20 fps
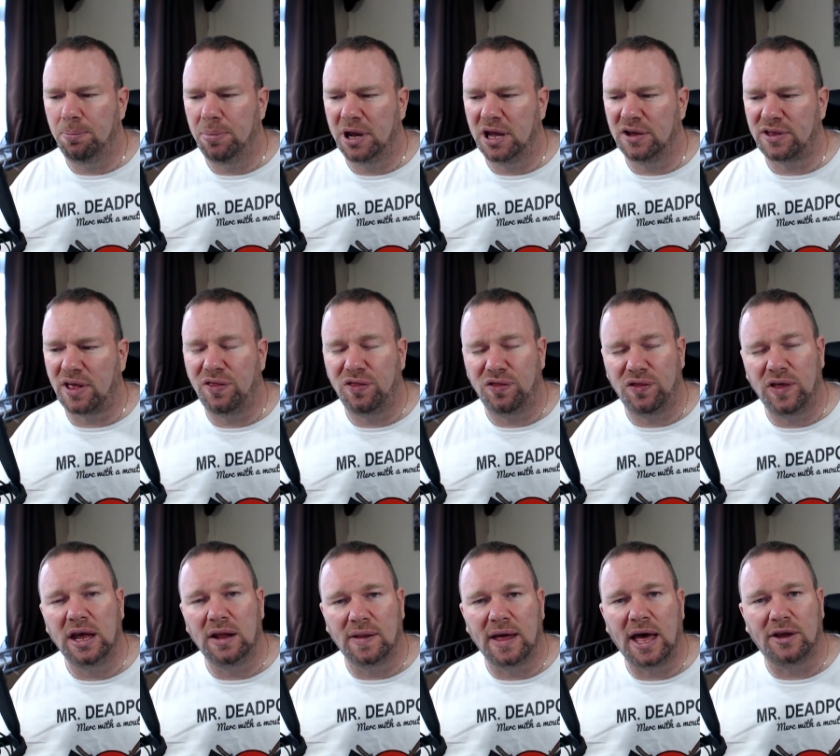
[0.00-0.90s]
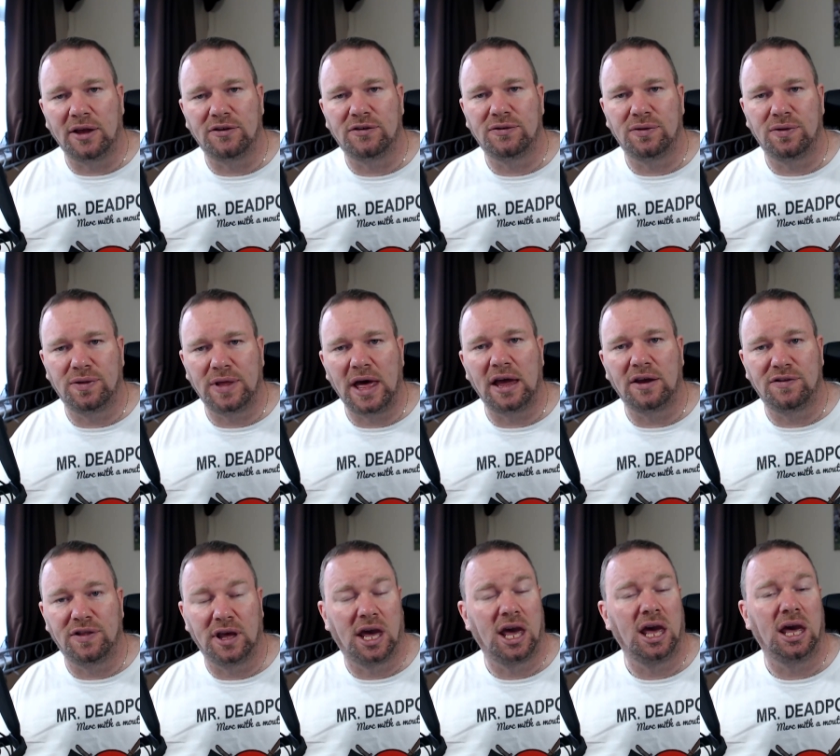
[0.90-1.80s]
Because I think that's
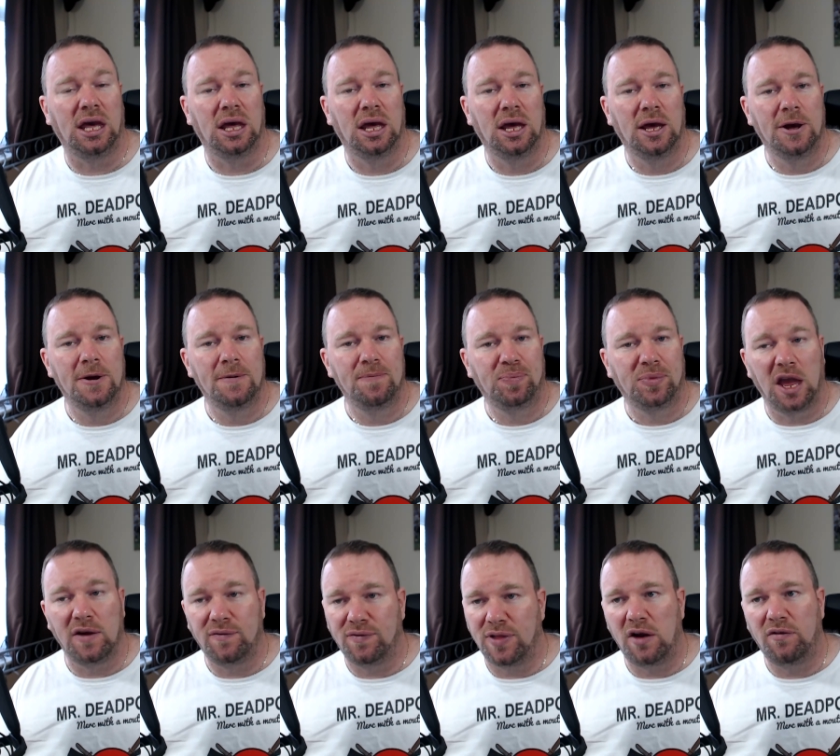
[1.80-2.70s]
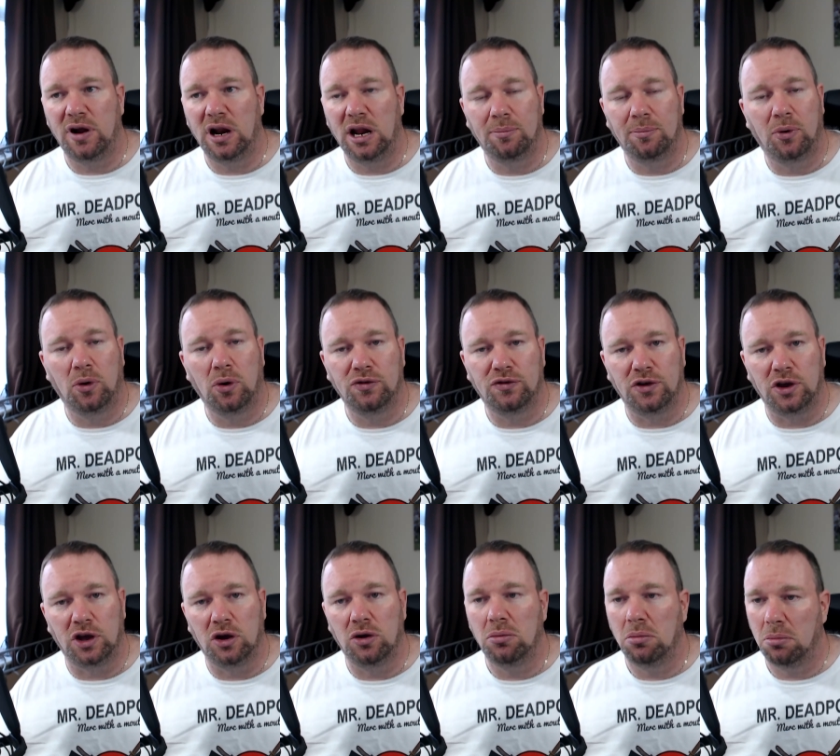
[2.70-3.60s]
the key. If they're really important
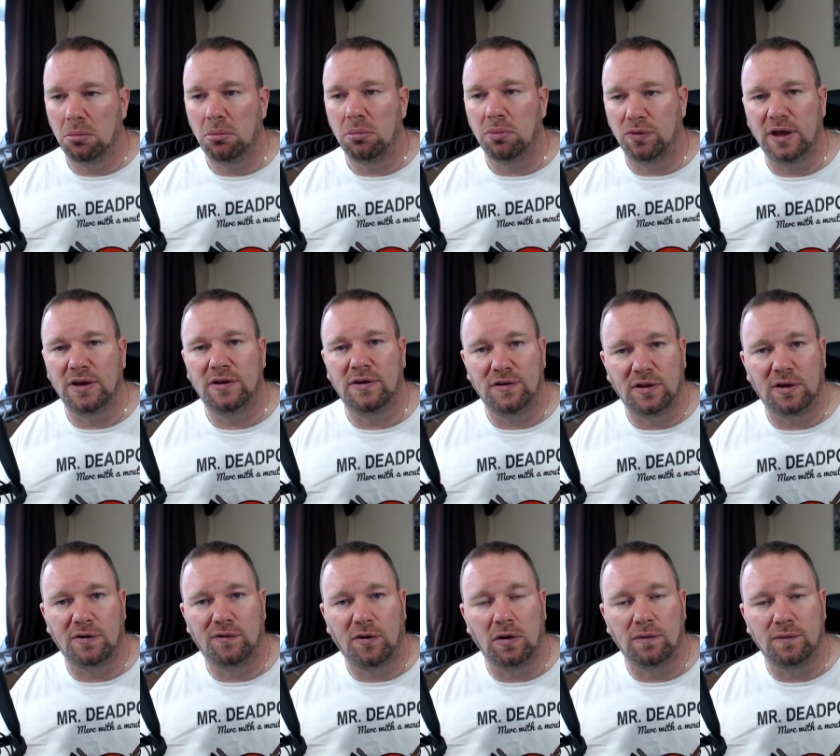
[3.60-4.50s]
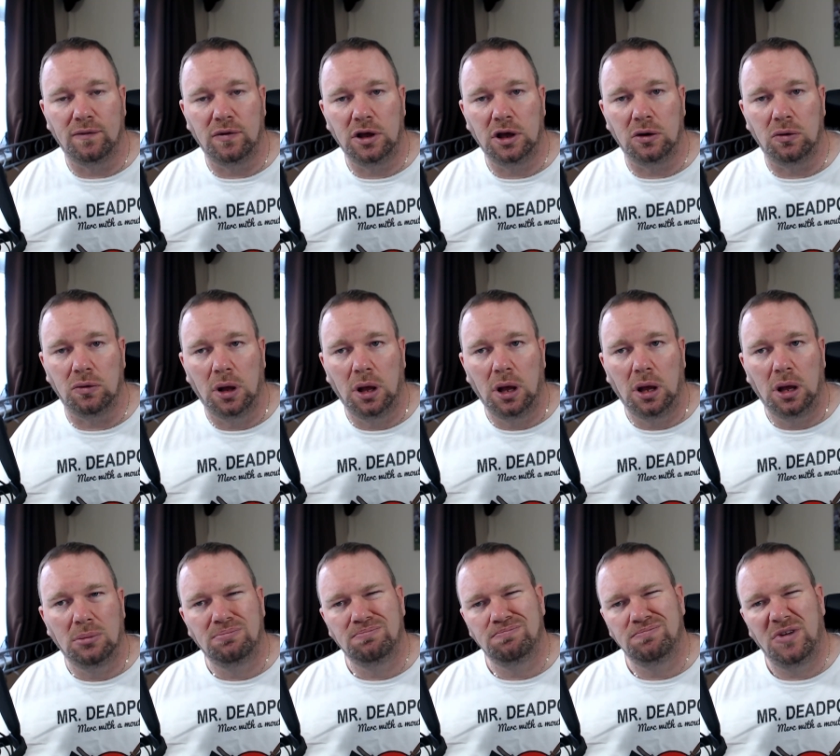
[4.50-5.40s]
to you, this is the phone for you.
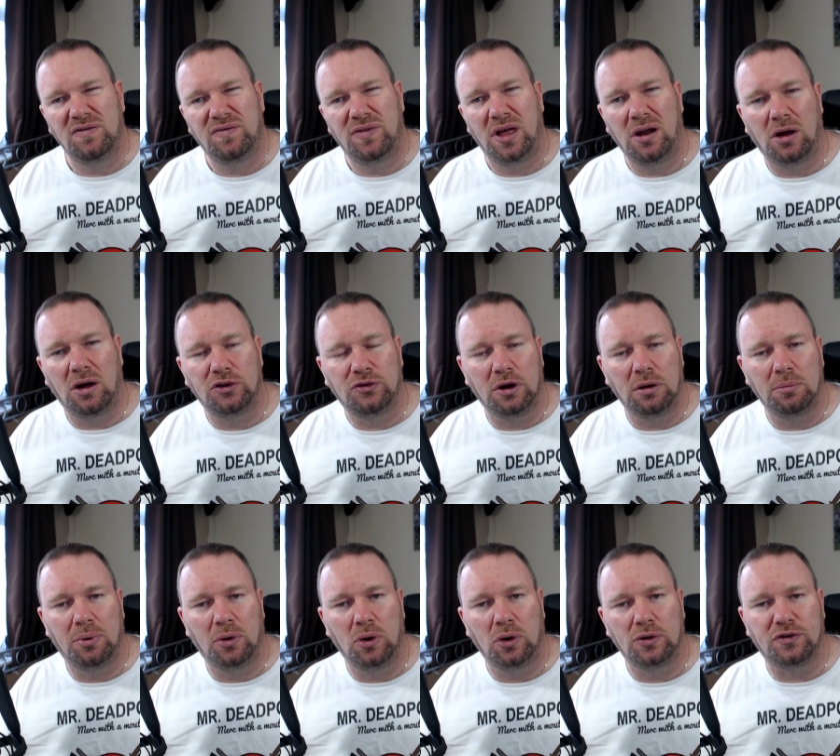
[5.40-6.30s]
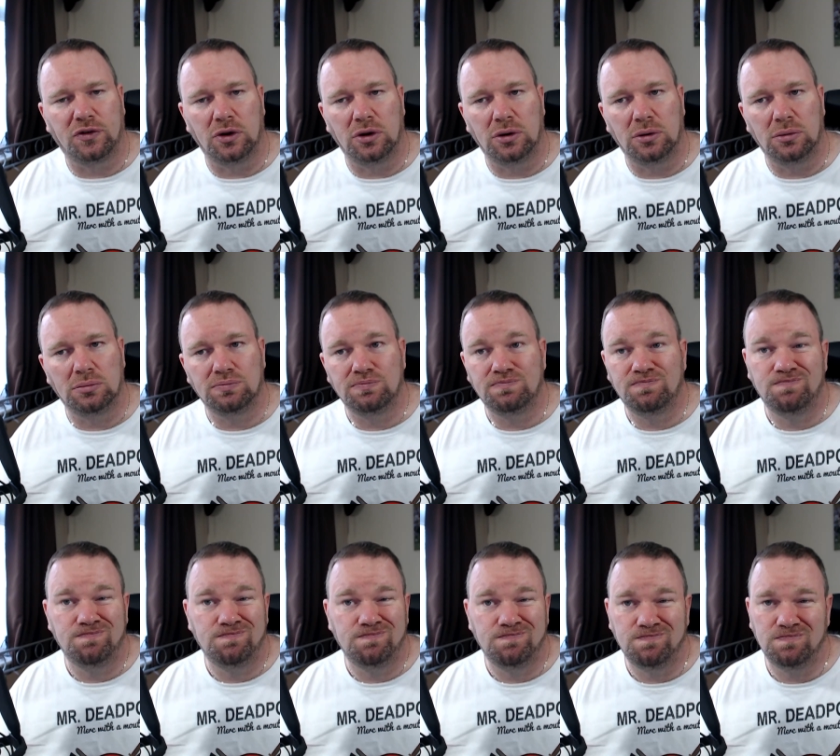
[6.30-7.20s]
If they're not so important,
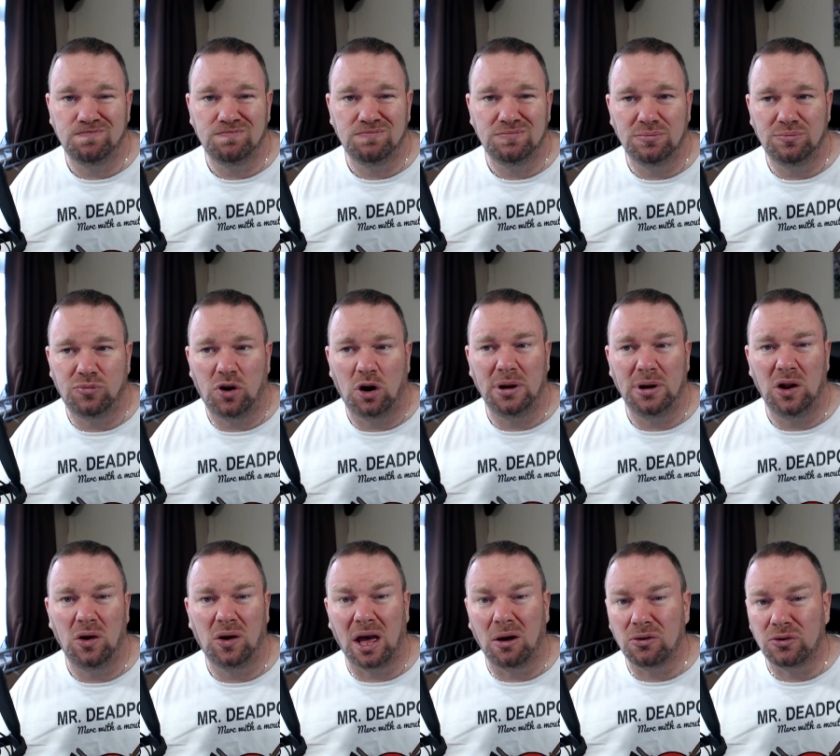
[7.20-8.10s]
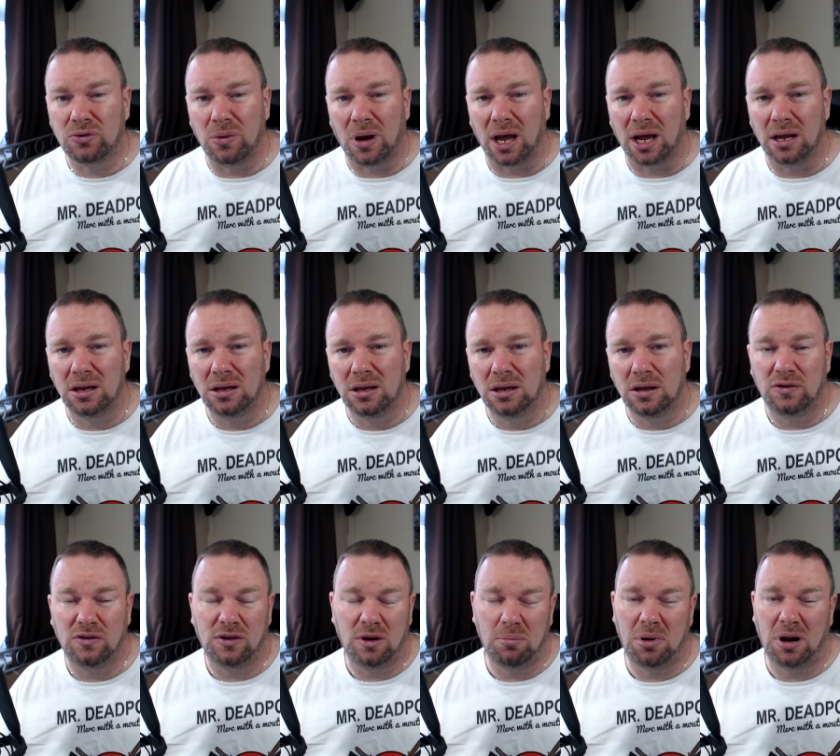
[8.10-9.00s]
probably look elsewhere.
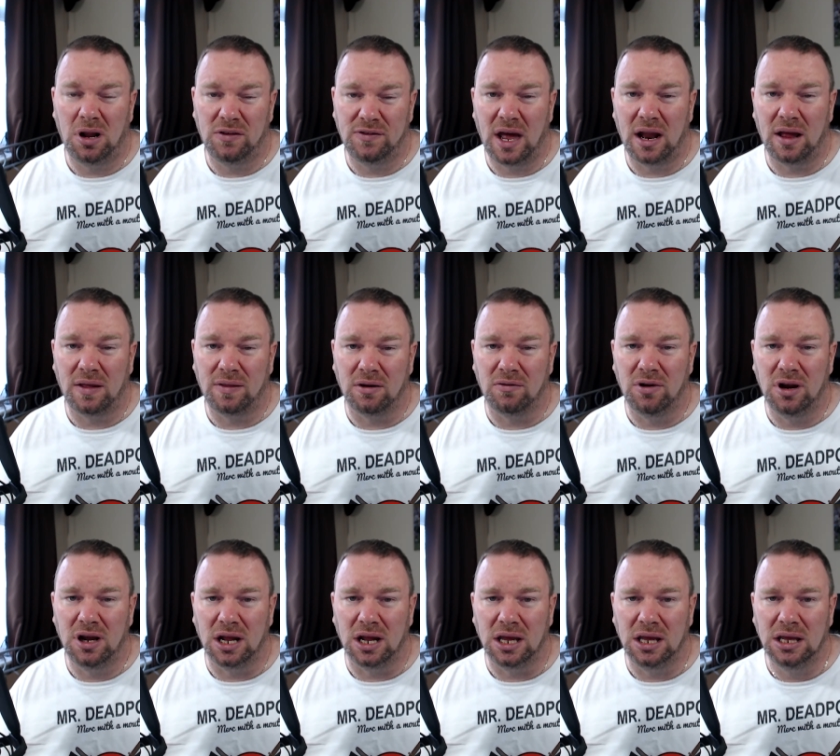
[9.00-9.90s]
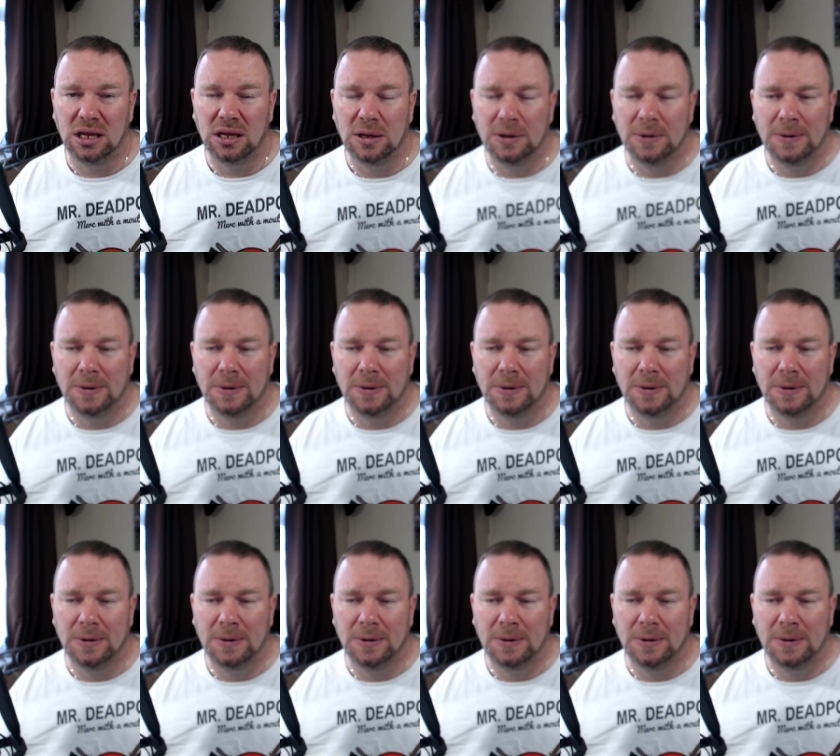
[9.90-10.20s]
Simple as that, I think, really.